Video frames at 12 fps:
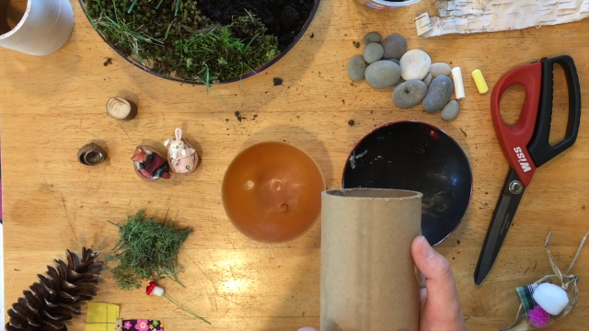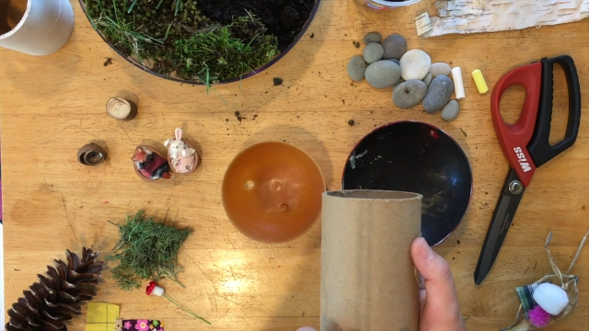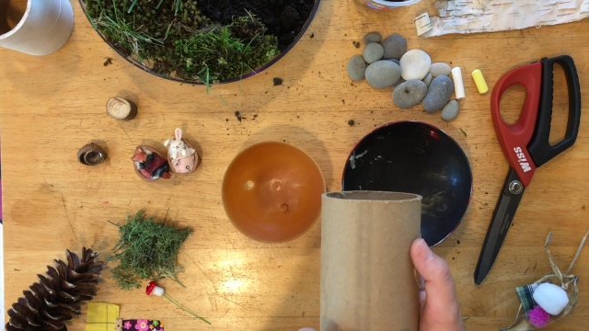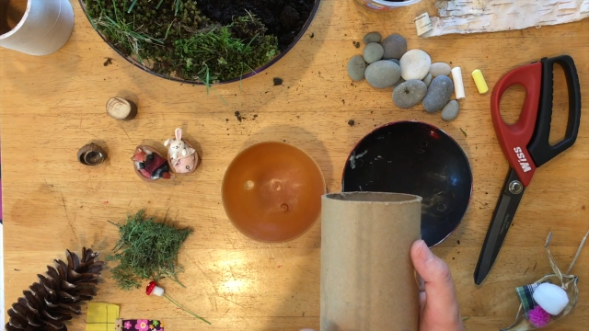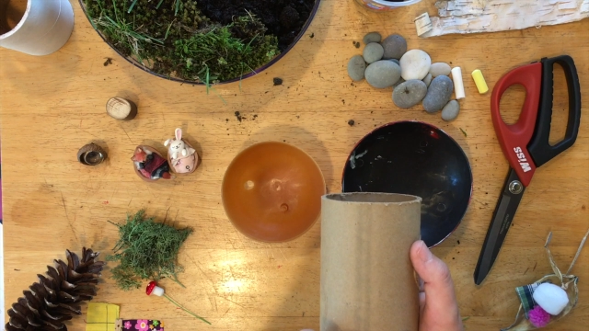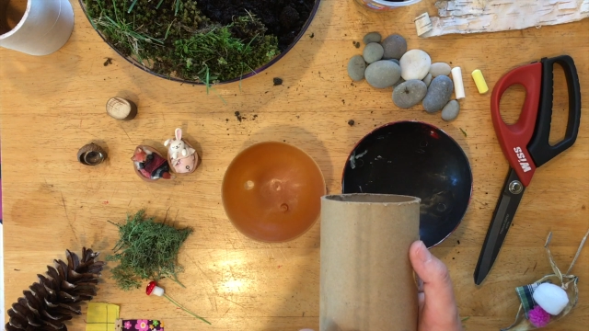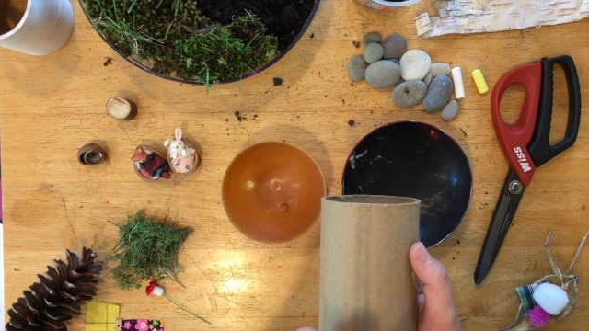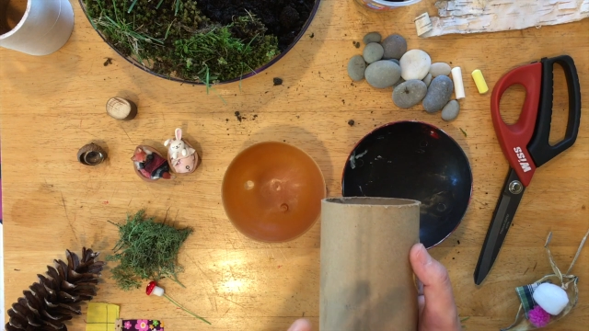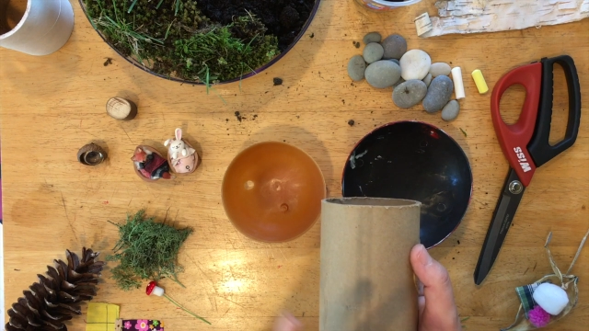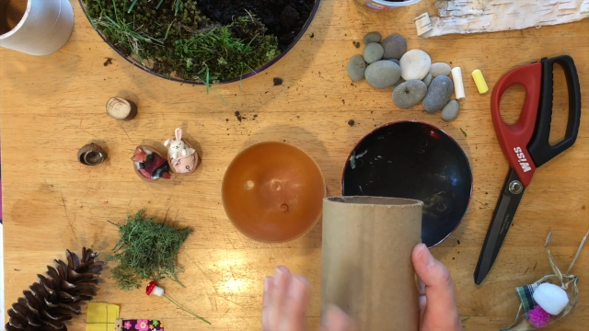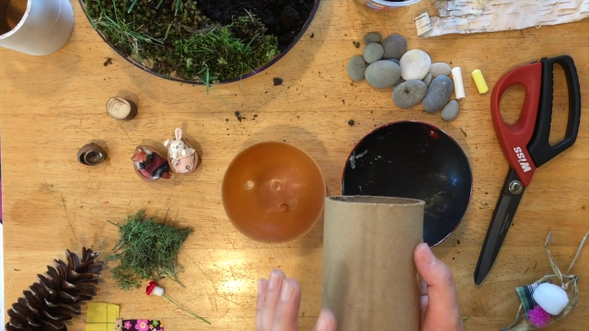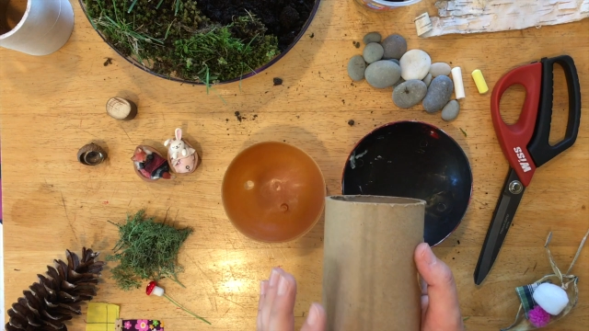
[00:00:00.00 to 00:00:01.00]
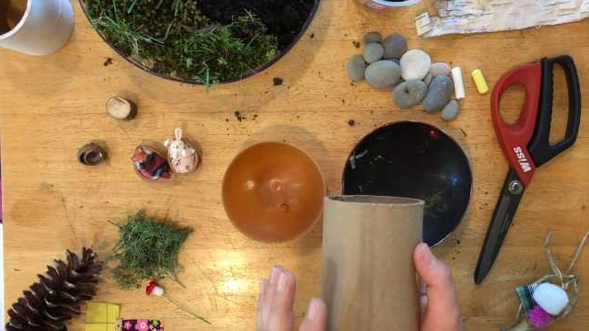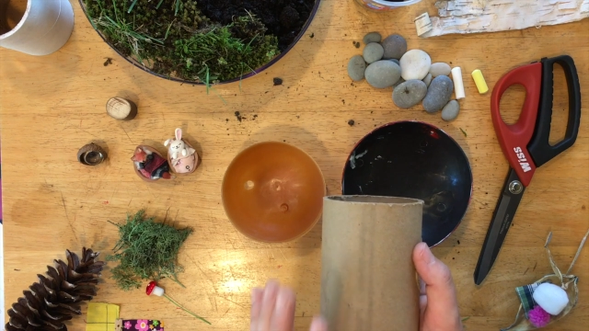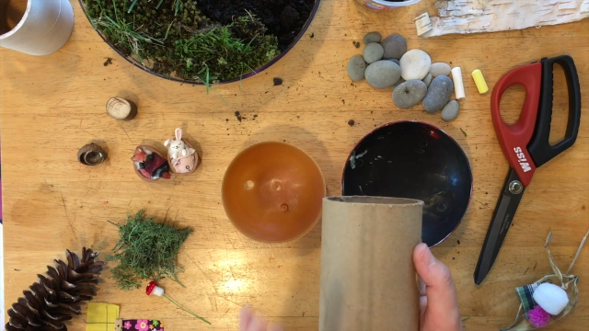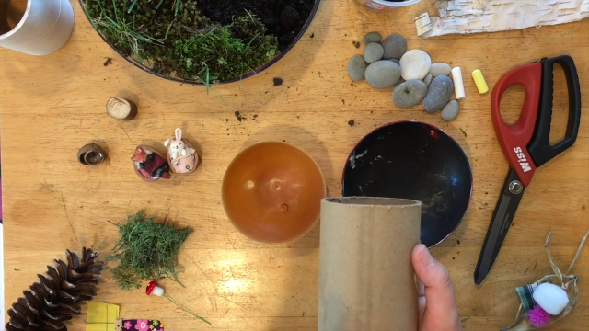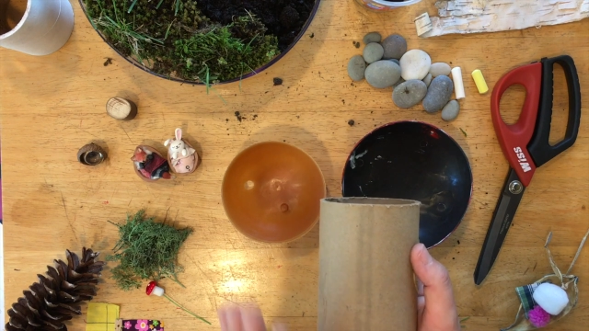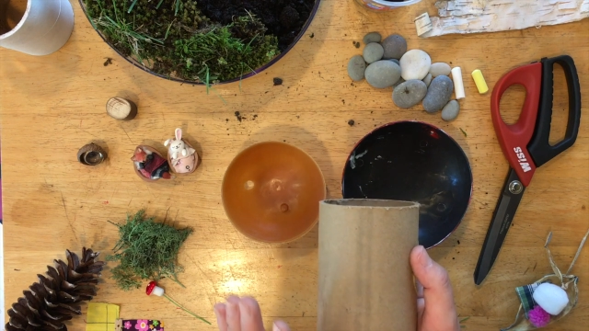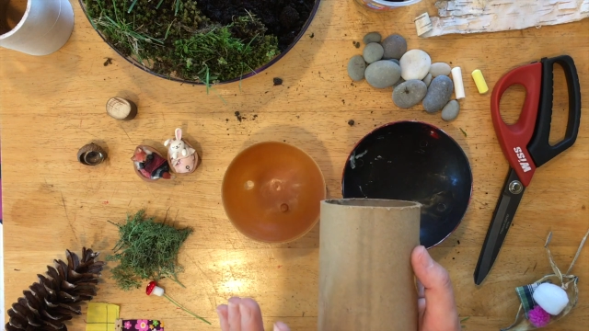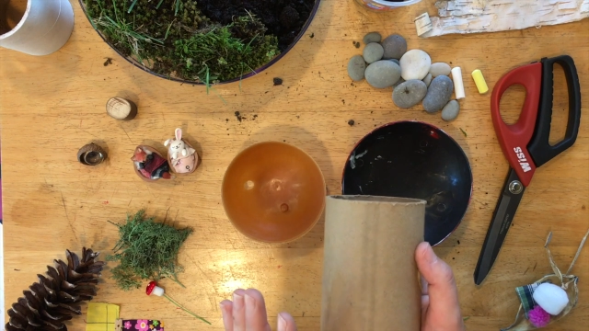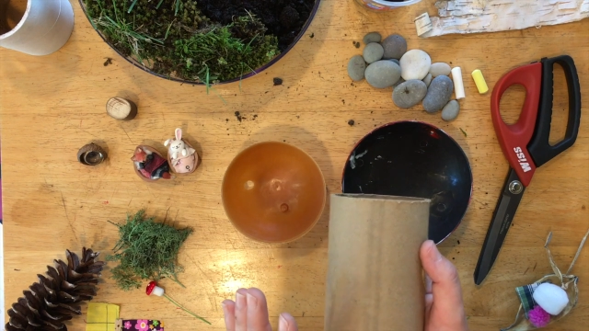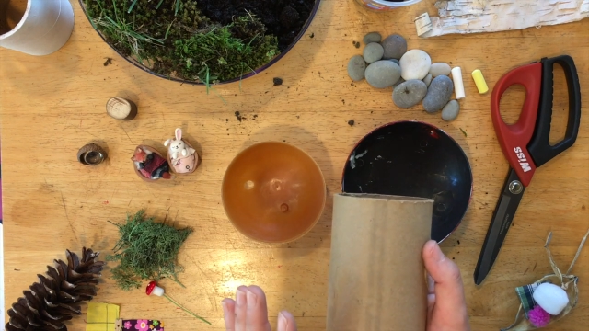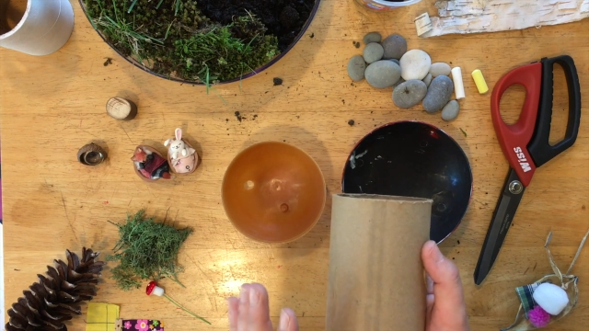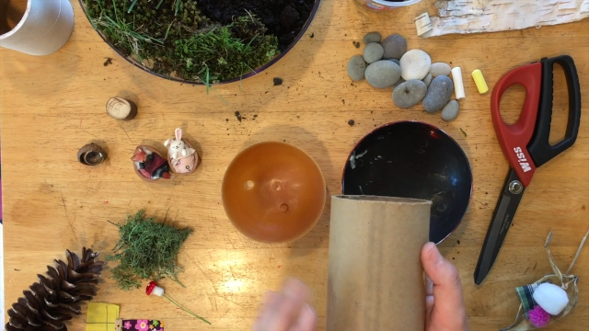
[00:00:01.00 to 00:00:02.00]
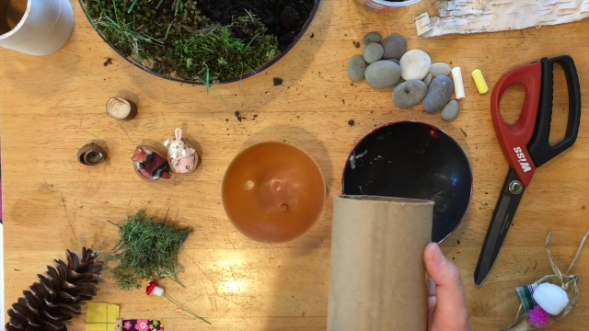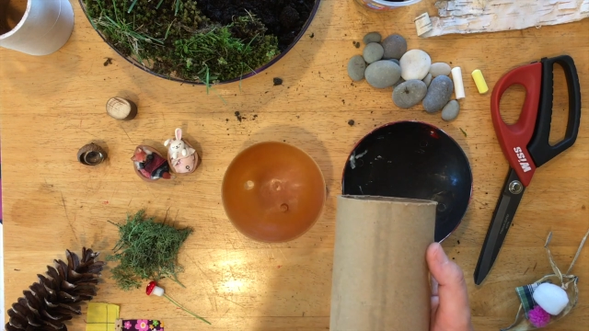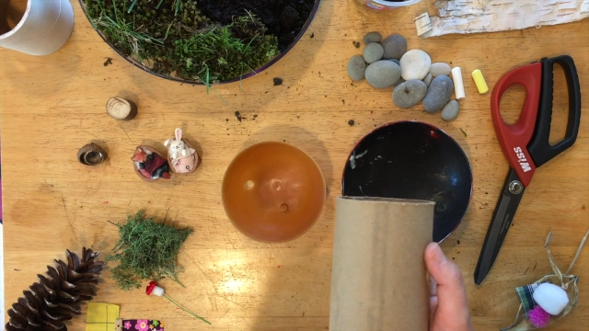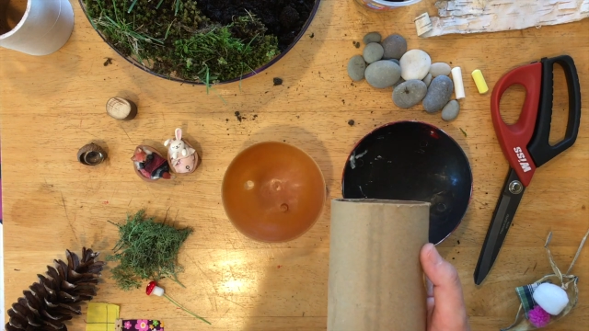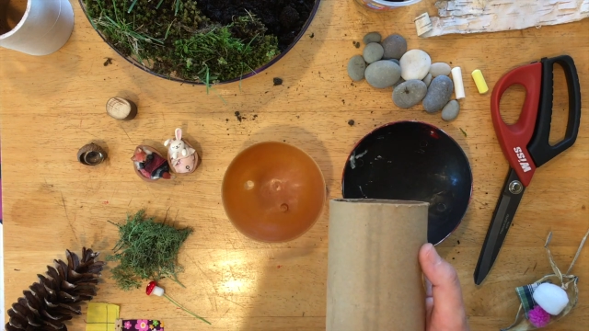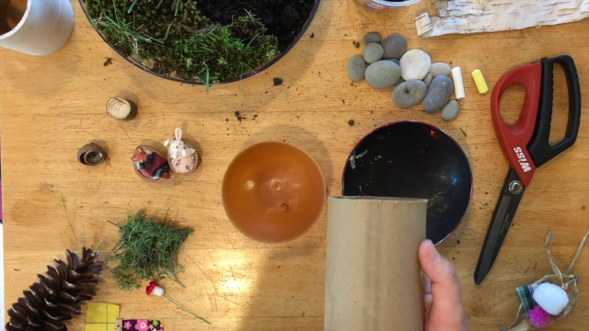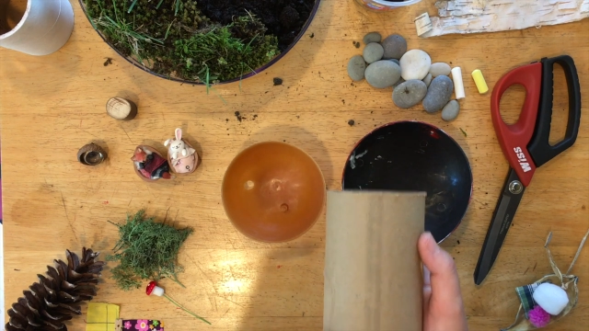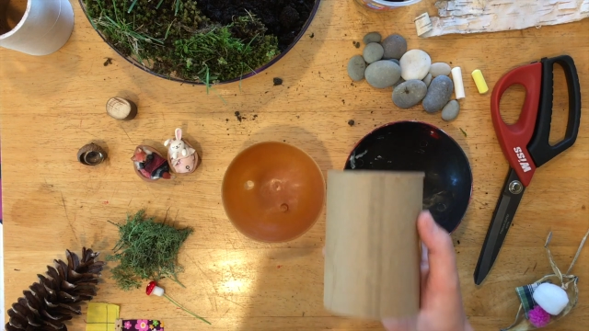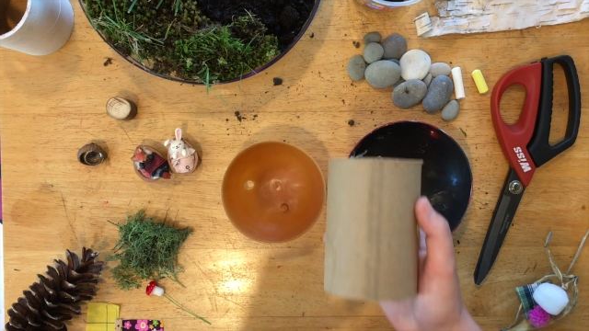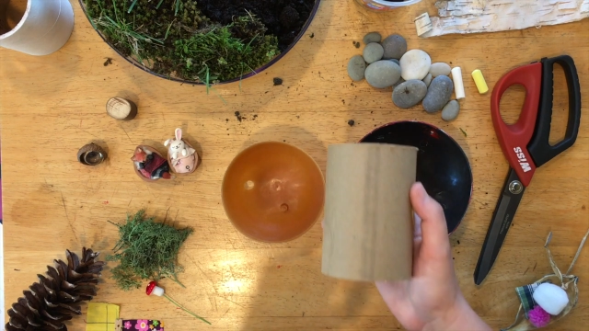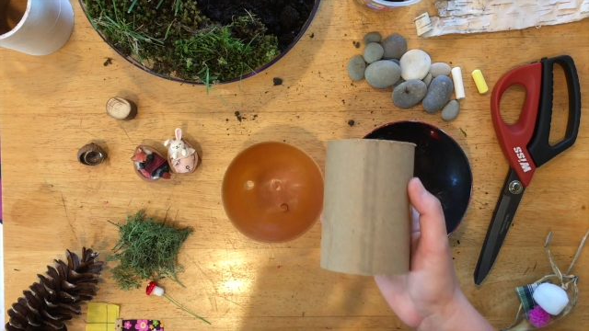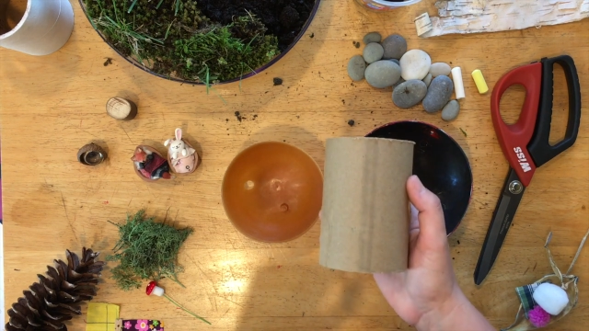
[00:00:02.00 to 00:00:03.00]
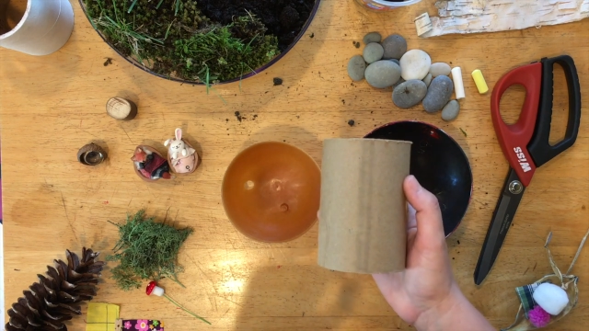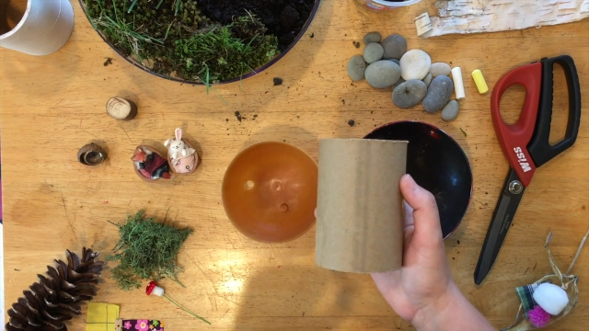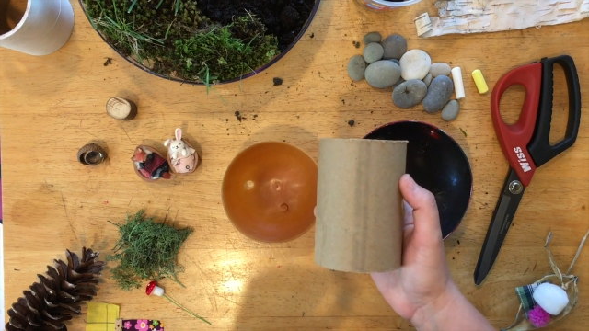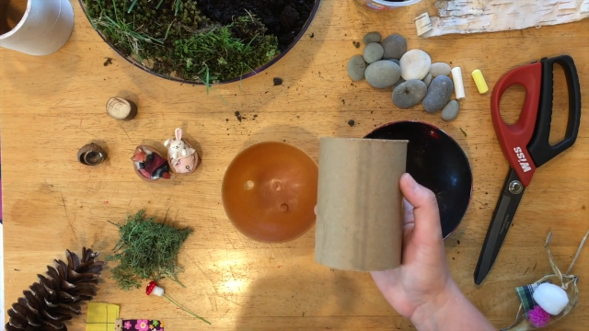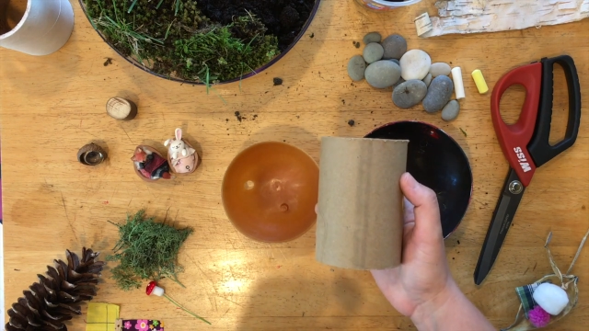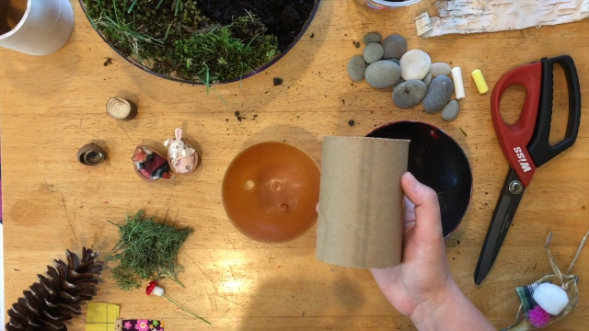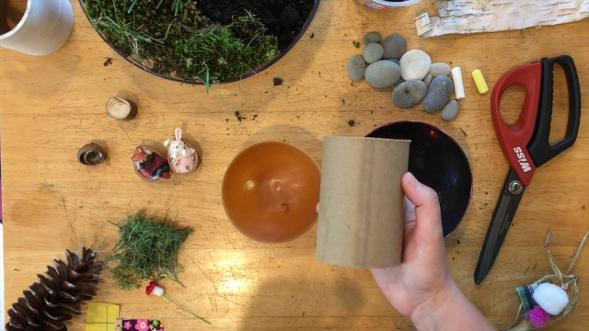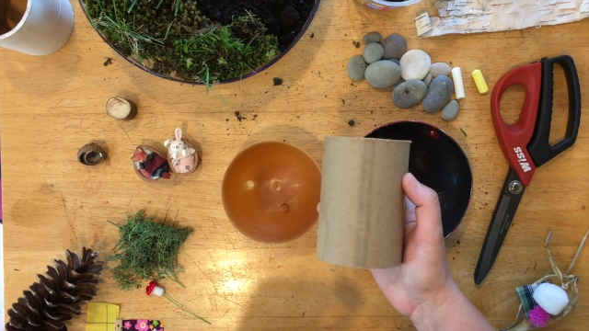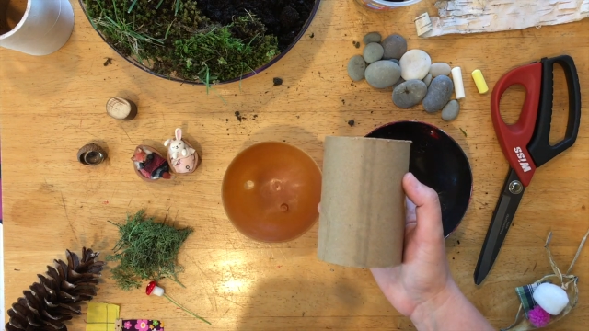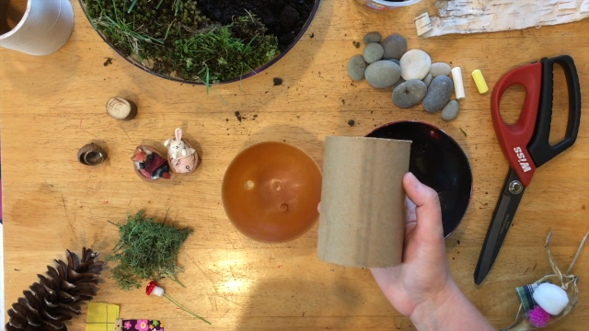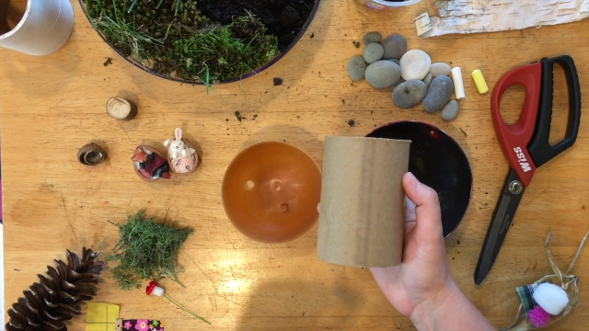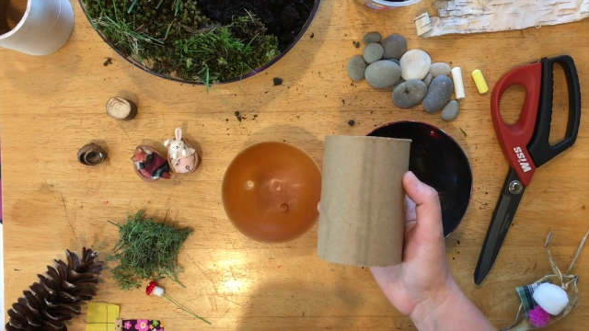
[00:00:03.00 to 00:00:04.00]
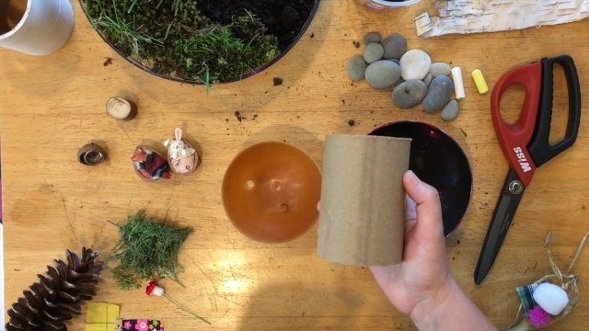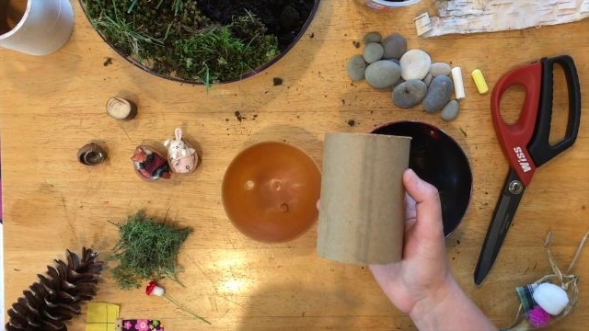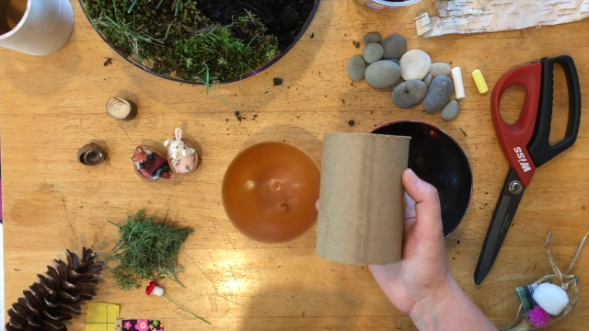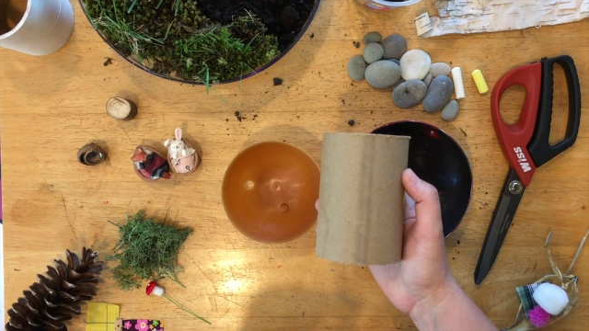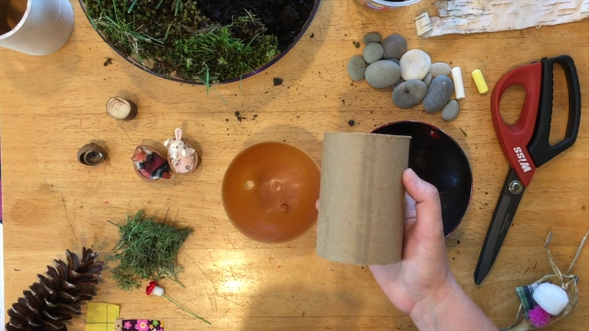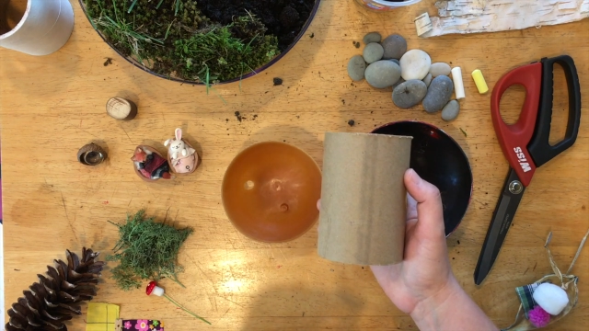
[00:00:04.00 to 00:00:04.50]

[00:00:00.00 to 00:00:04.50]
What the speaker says: [unreadable: no face in view]